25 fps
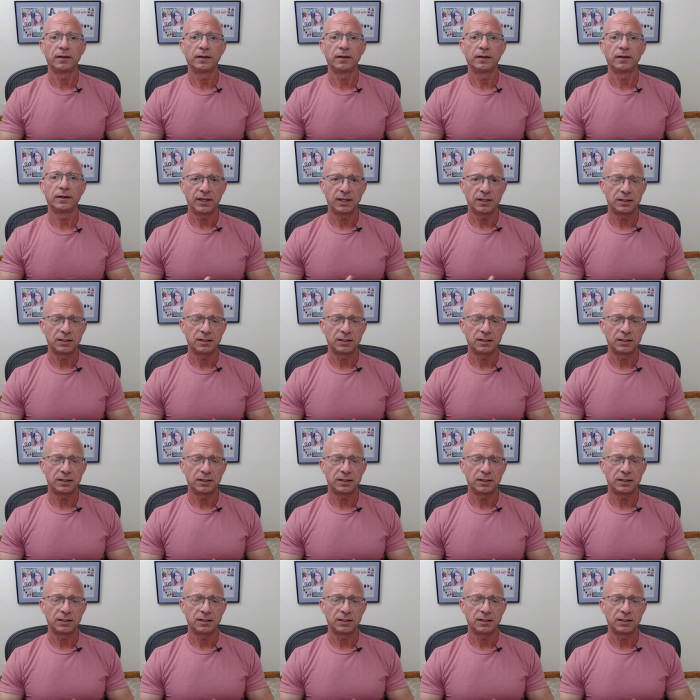of the
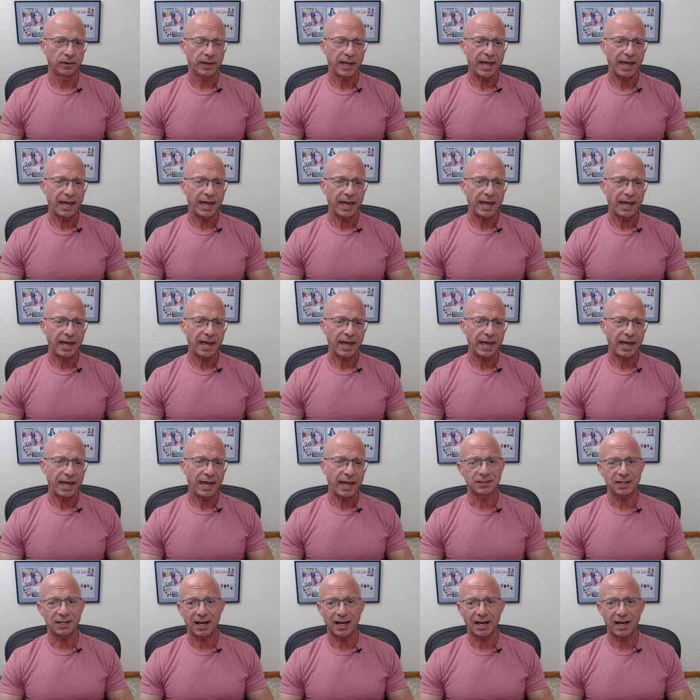industrial additives
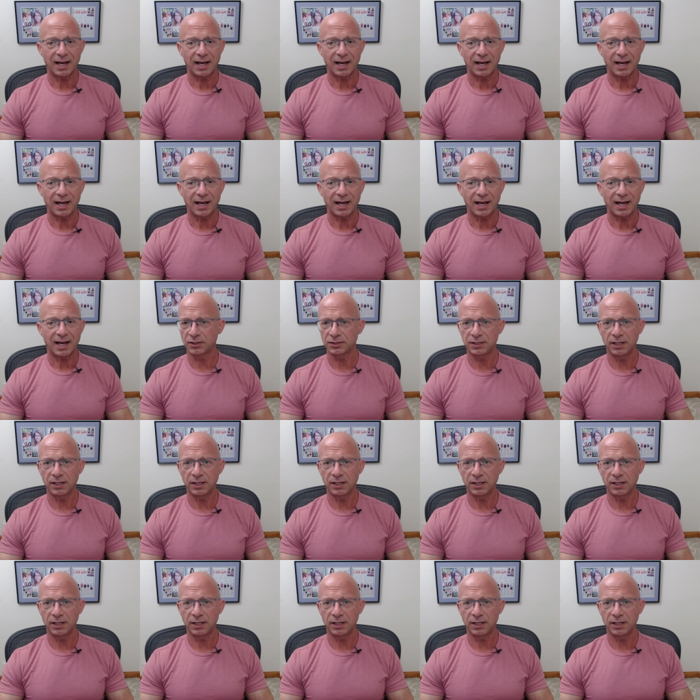and toxins and
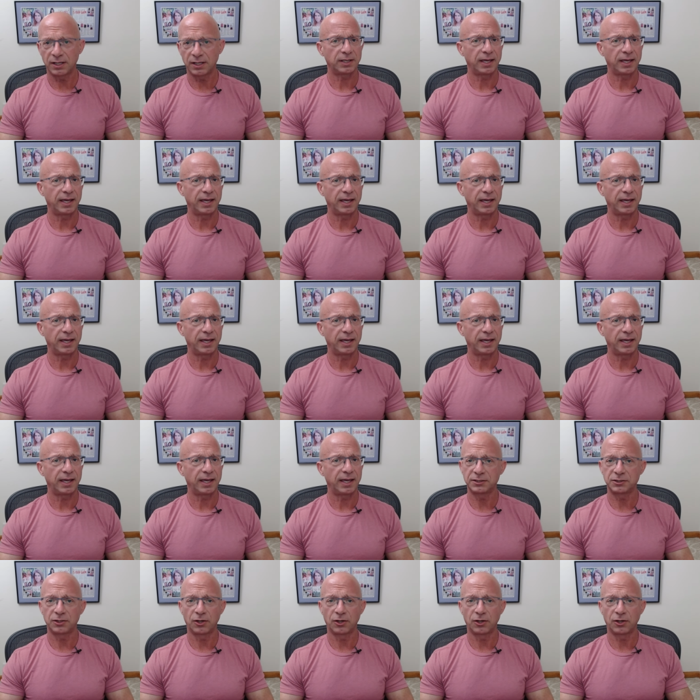carcinogens and
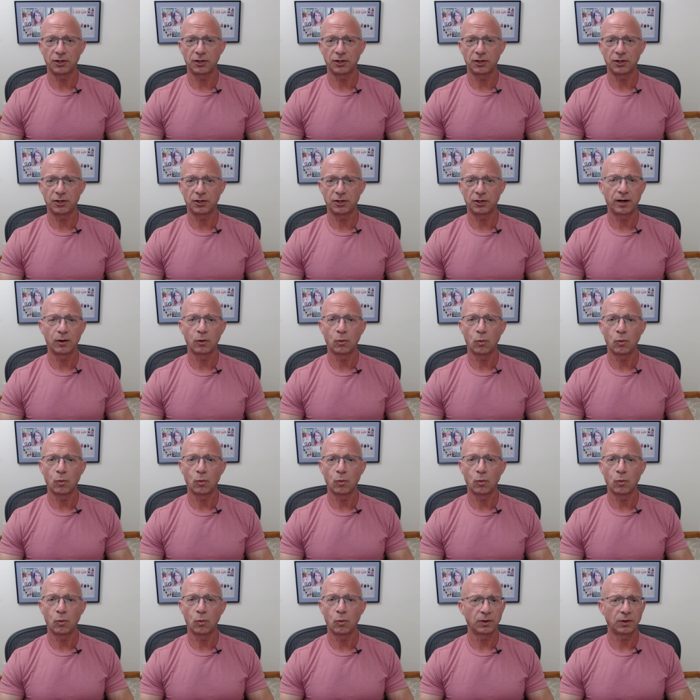things that are in our air,
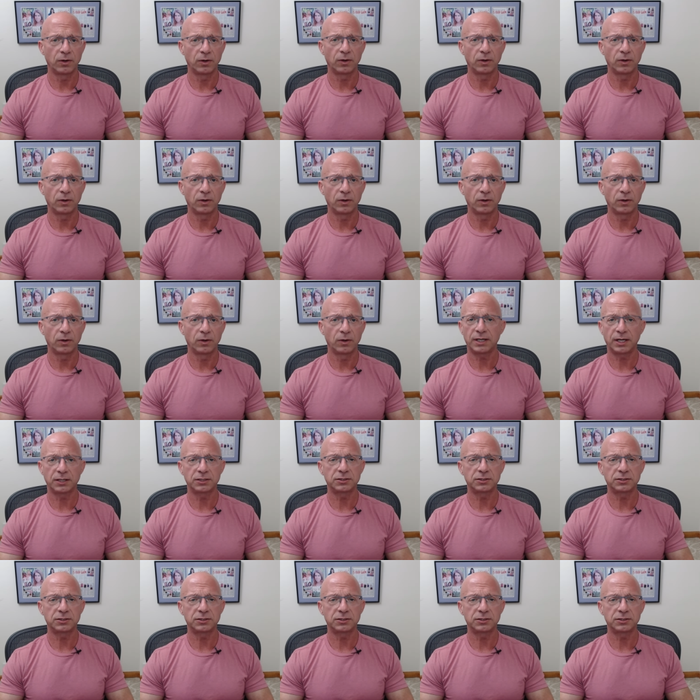water, soil, clothing,
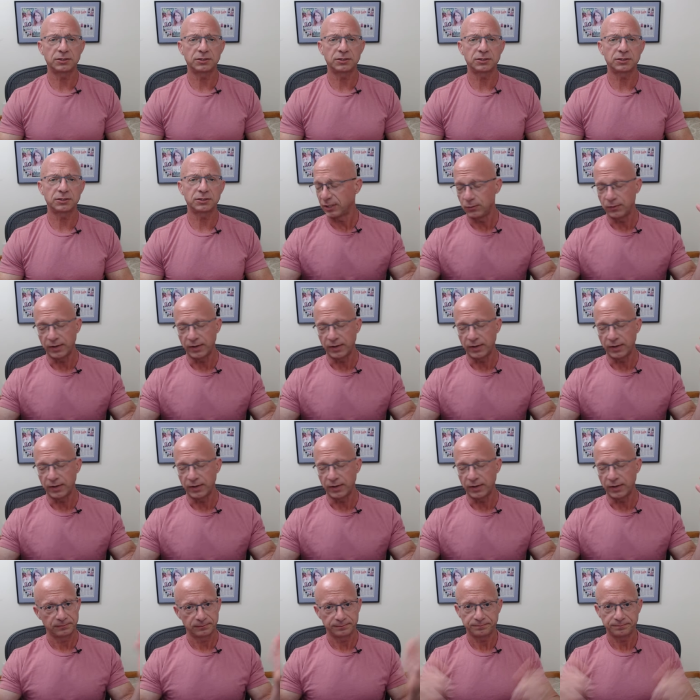text, you name
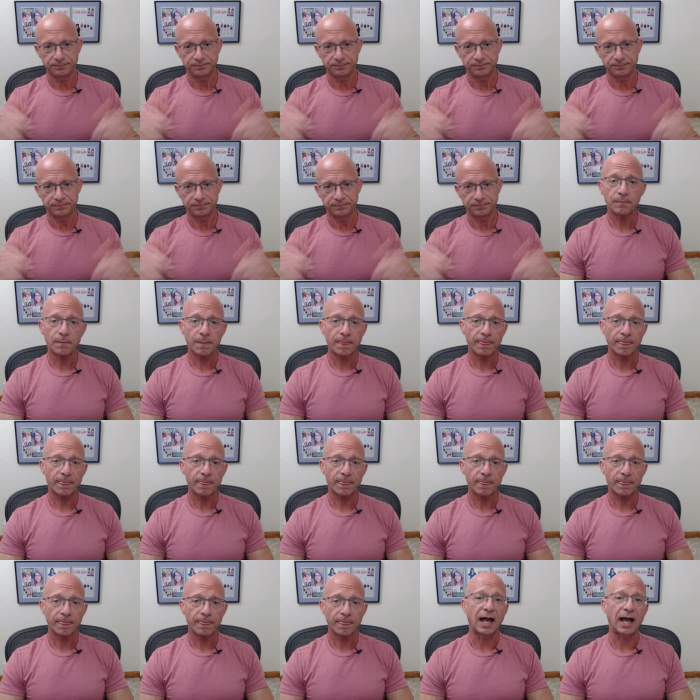it.
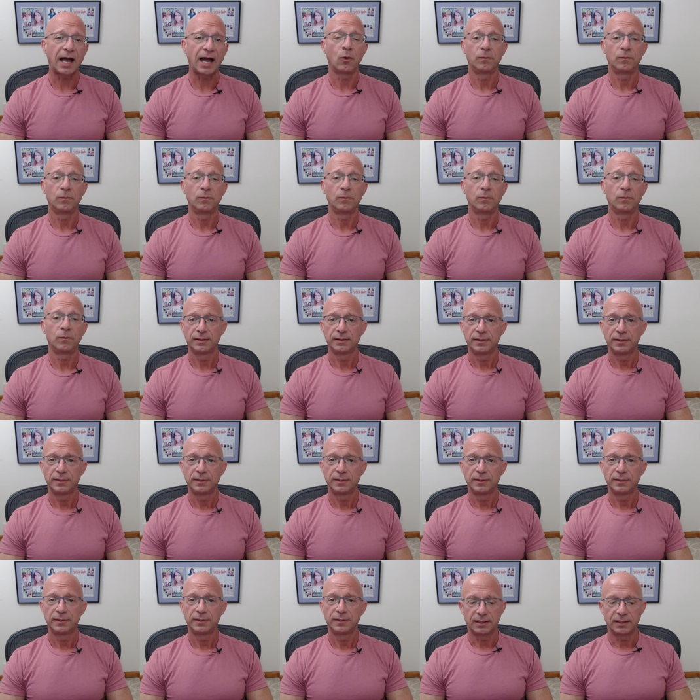How?
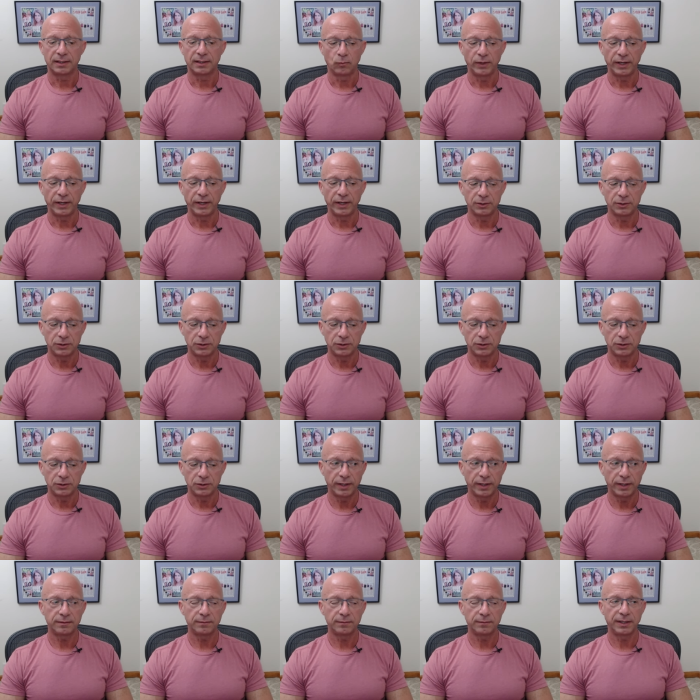Um, we can
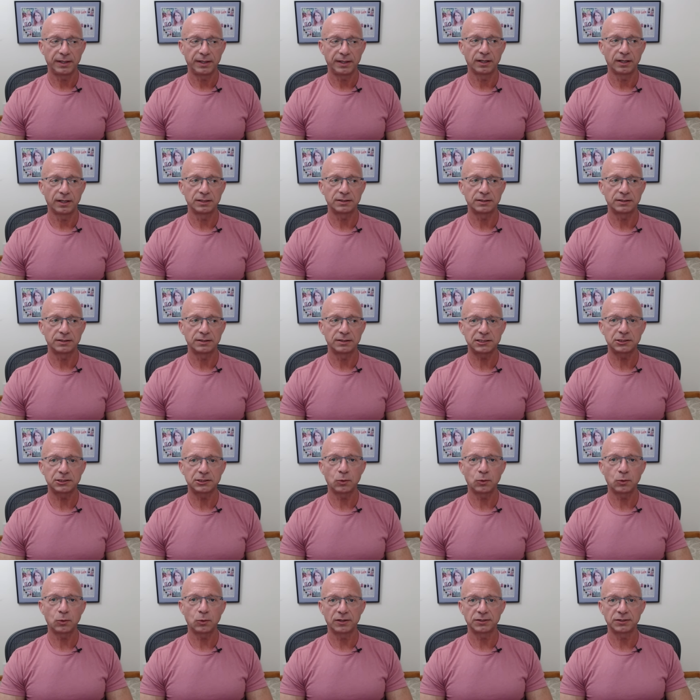do it because that's
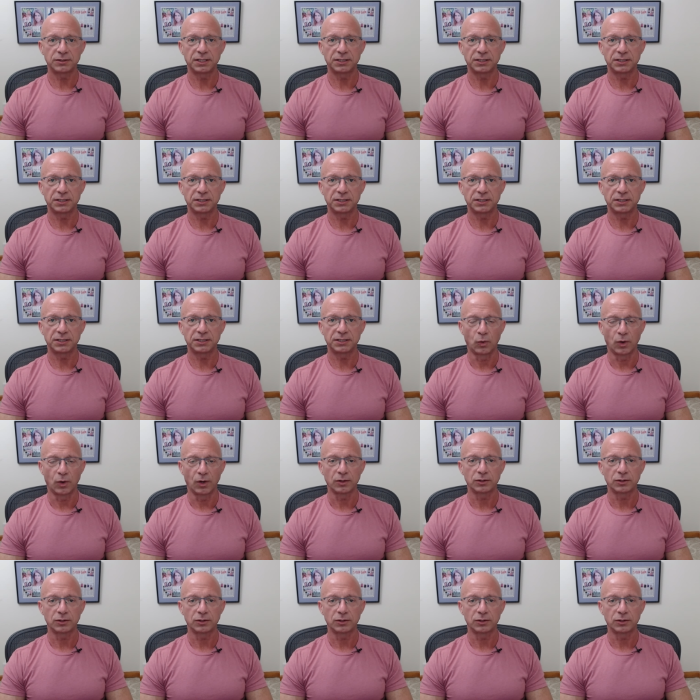the way our system
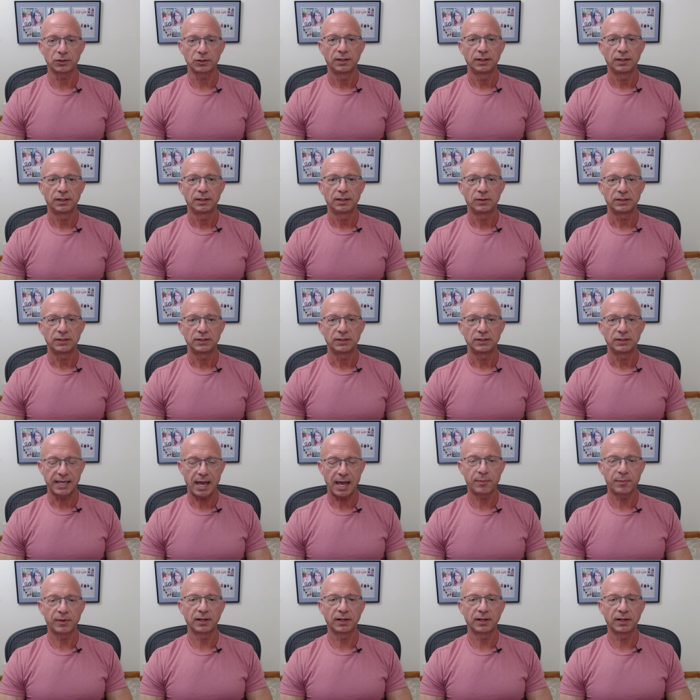works. It's a
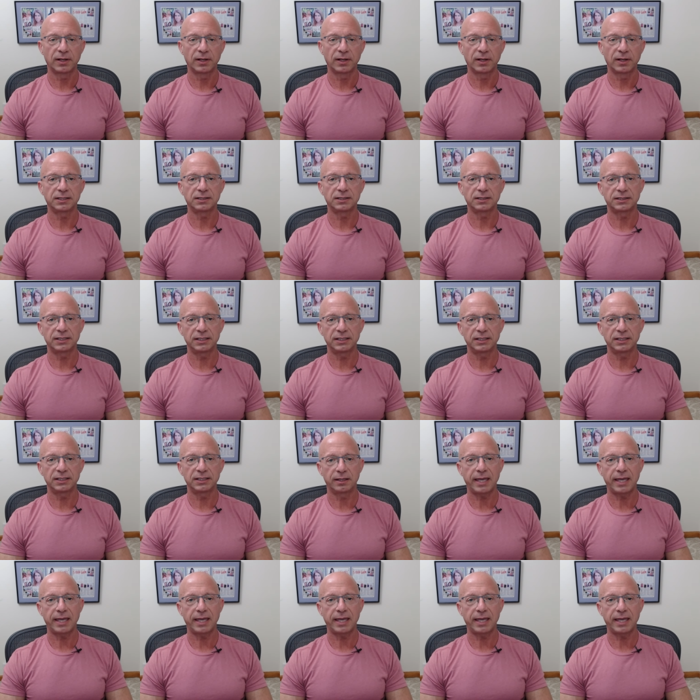capitalistic,
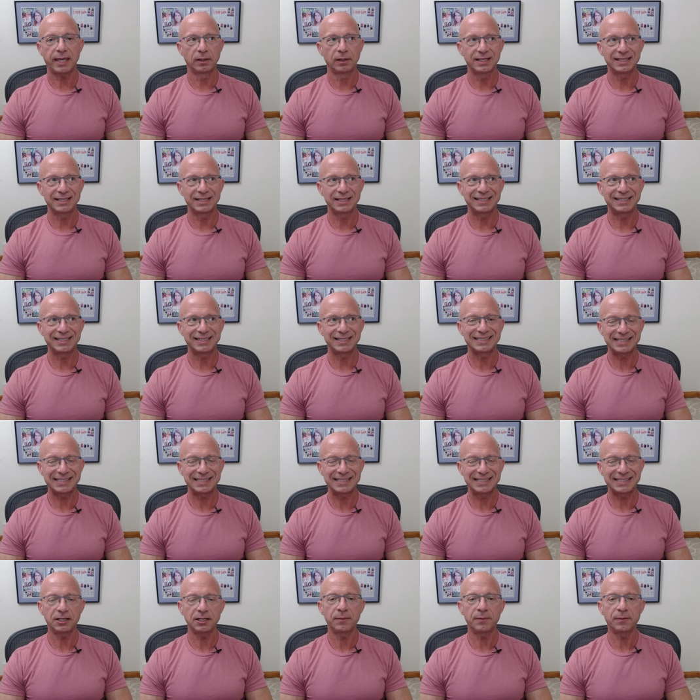system. capitalistic
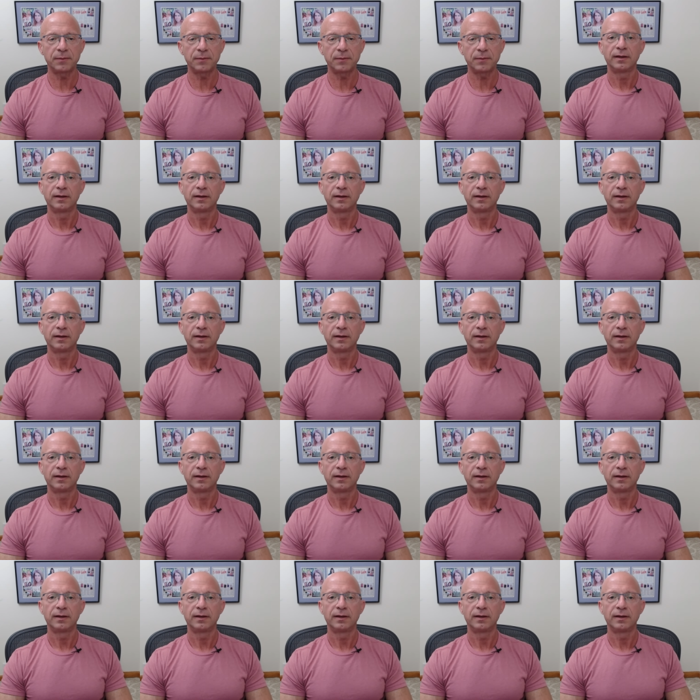system.